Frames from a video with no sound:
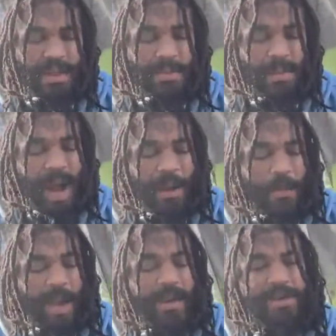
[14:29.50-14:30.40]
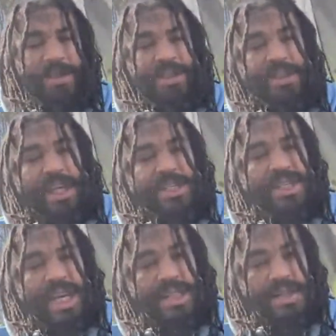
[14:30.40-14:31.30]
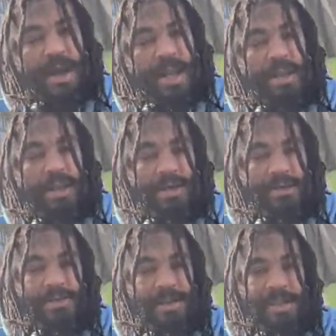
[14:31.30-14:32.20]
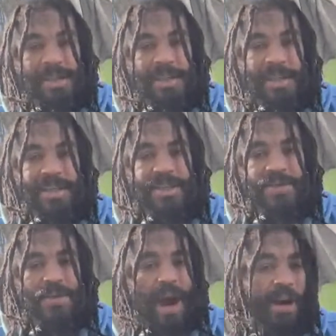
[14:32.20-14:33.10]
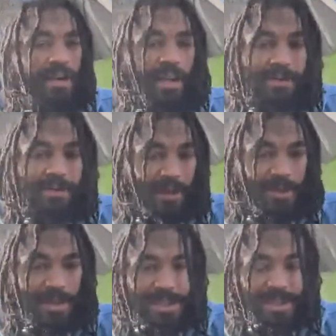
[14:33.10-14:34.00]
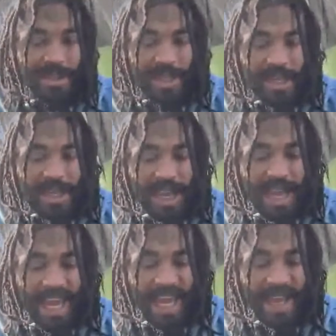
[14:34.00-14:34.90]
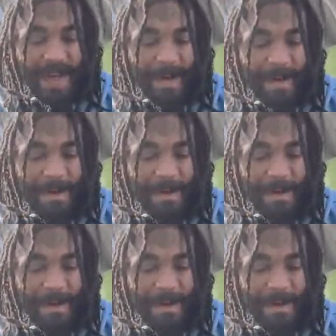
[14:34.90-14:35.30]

my way of exchanging my love is through our love languages, and